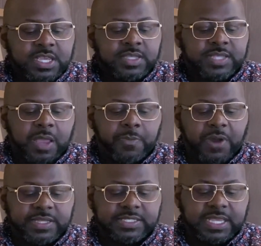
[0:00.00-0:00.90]
Same
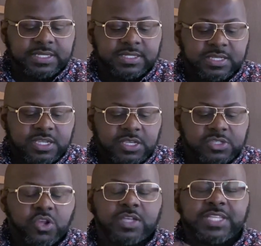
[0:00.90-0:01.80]
process.
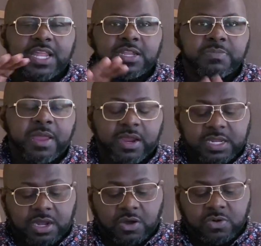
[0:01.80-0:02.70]
Starts out in
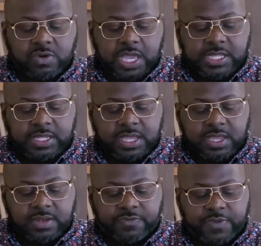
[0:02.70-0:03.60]
American oak and
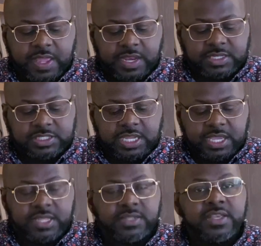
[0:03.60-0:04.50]
then finished
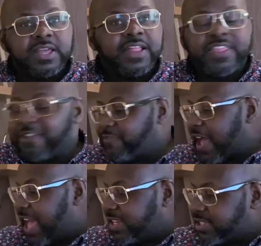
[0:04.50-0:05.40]
in the
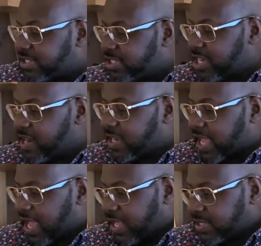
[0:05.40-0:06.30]
finest Sherry
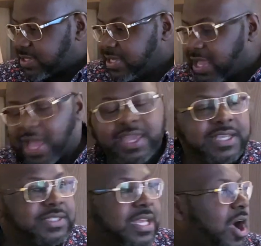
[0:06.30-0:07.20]
Cass. I
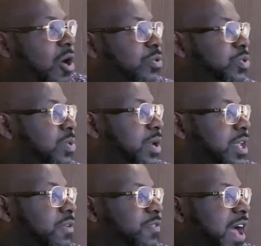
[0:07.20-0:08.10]
guess they all do it in
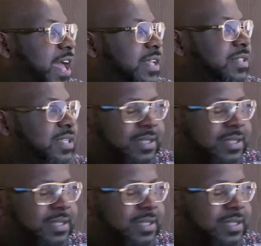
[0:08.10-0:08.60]
the finest.